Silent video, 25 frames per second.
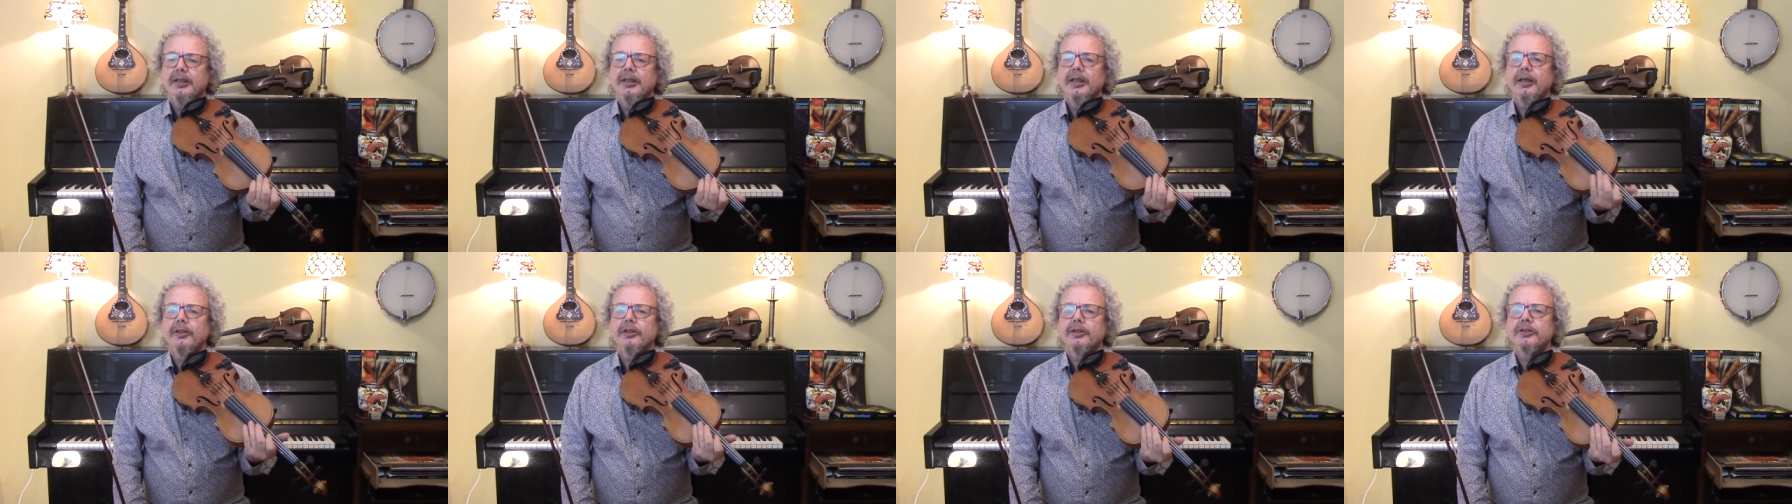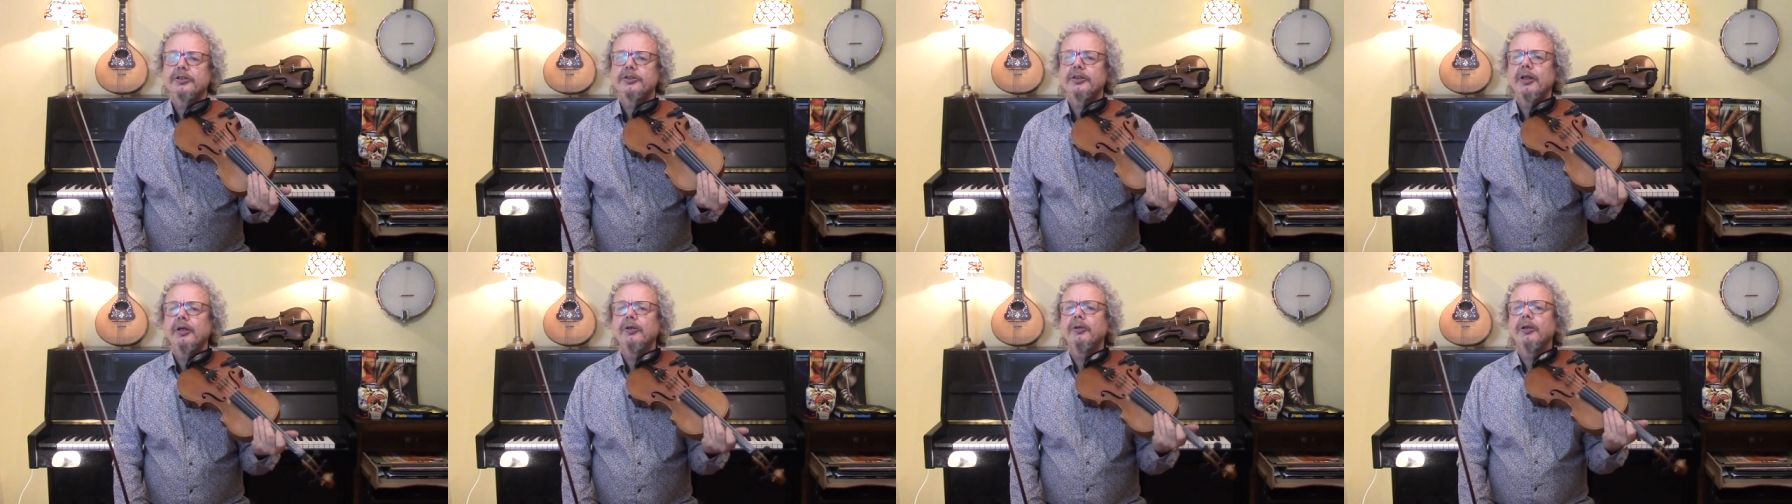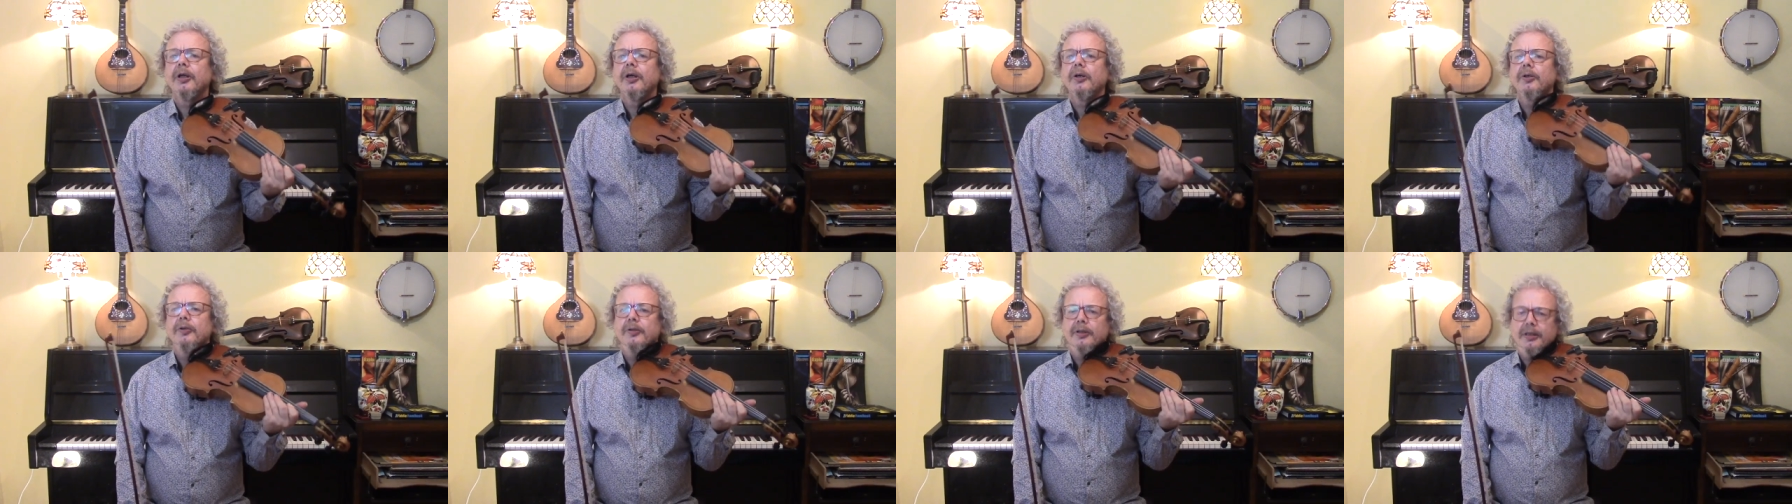Now the
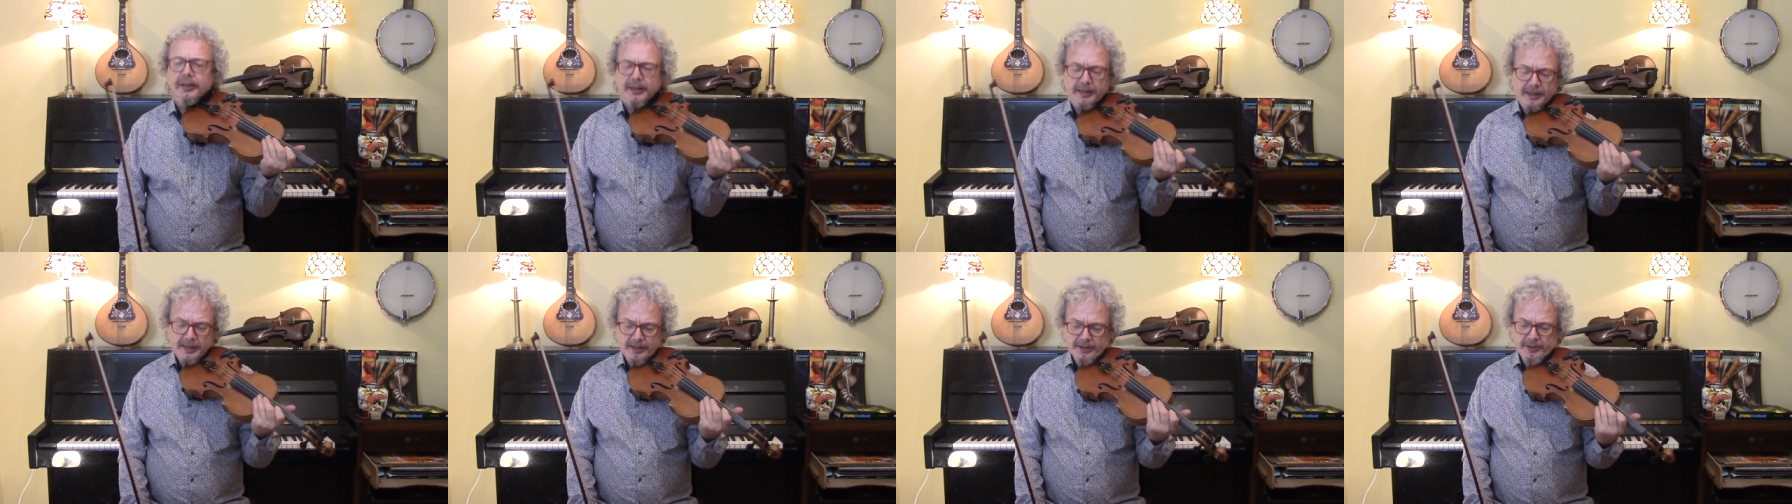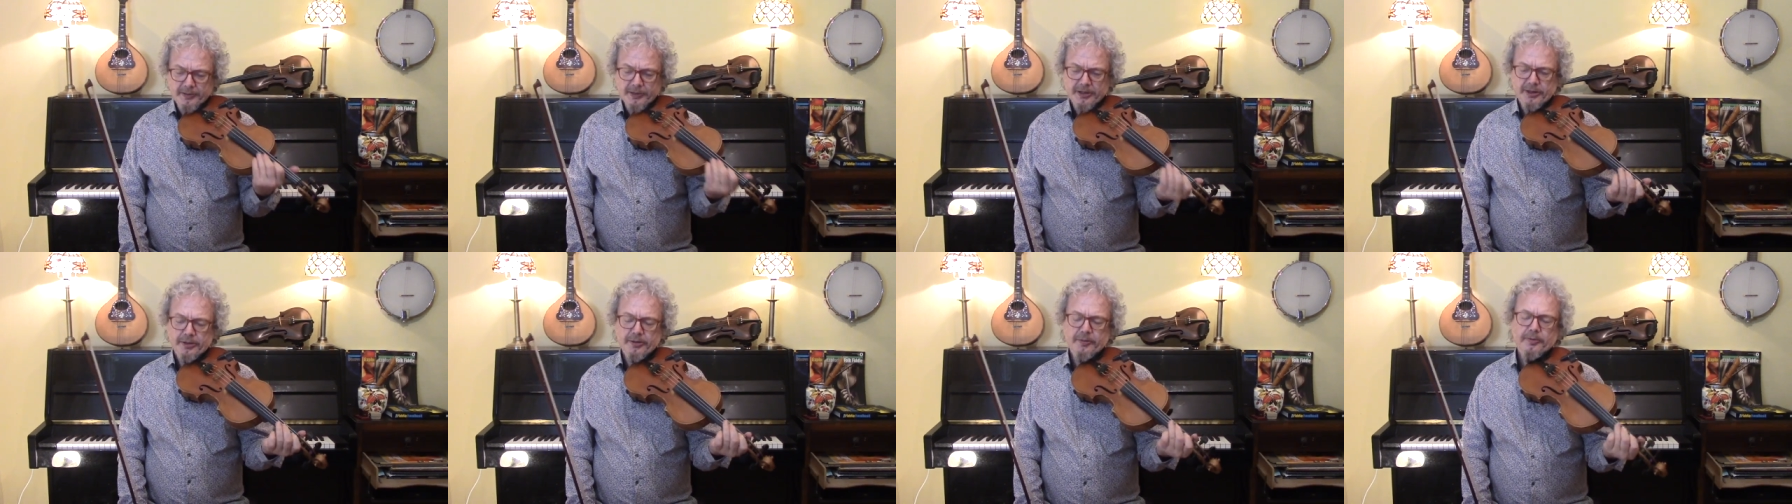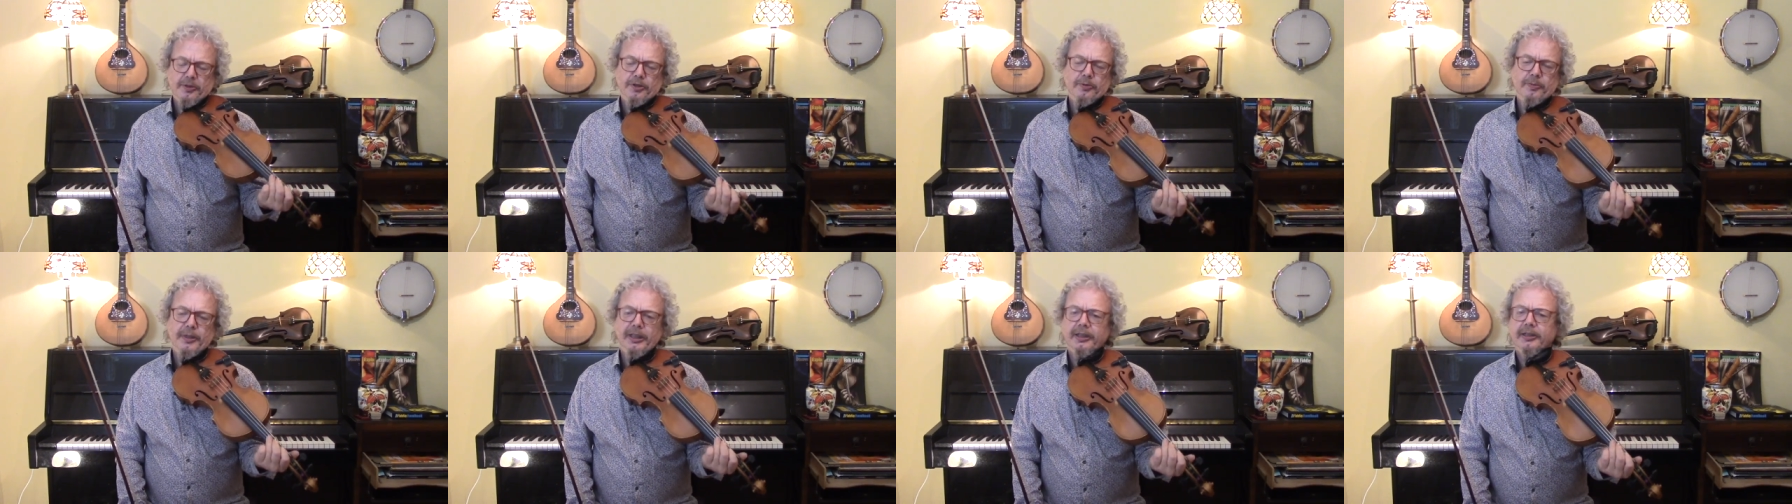solo, uh, to, to,
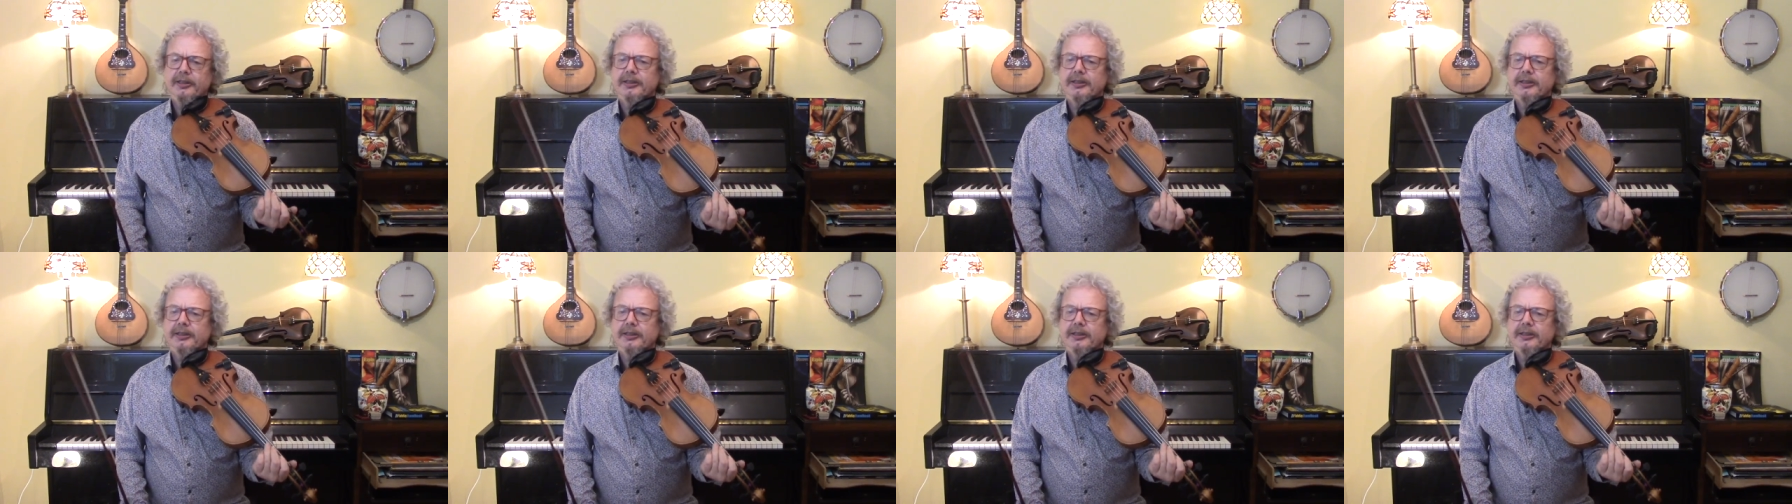to make